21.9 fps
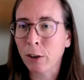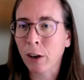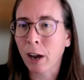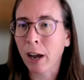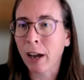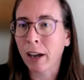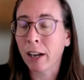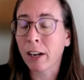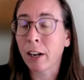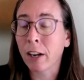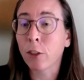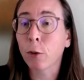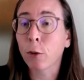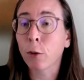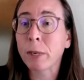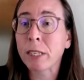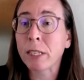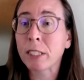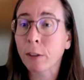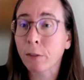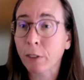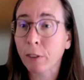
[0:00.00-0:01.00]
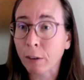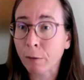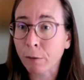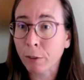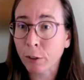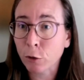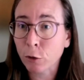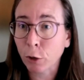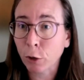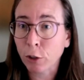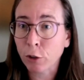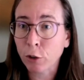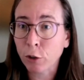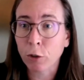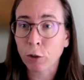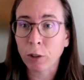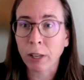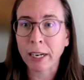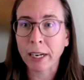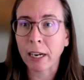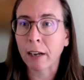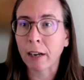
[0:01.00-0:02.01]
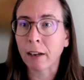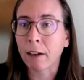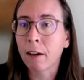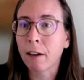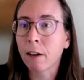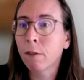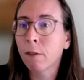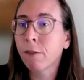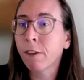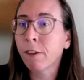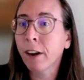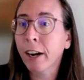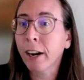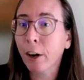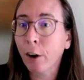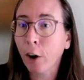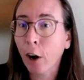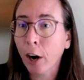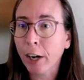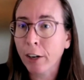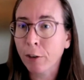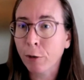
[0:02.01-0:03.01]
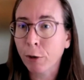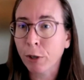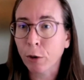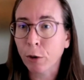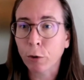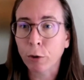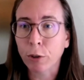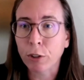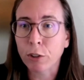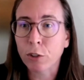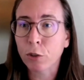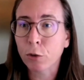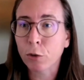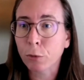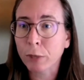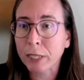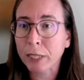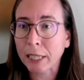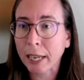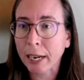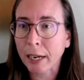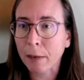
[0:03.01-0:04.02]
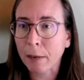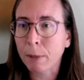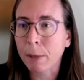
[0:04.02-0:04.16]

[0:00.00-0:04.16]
another piece of infrastructure like a fire hydrant or a street light.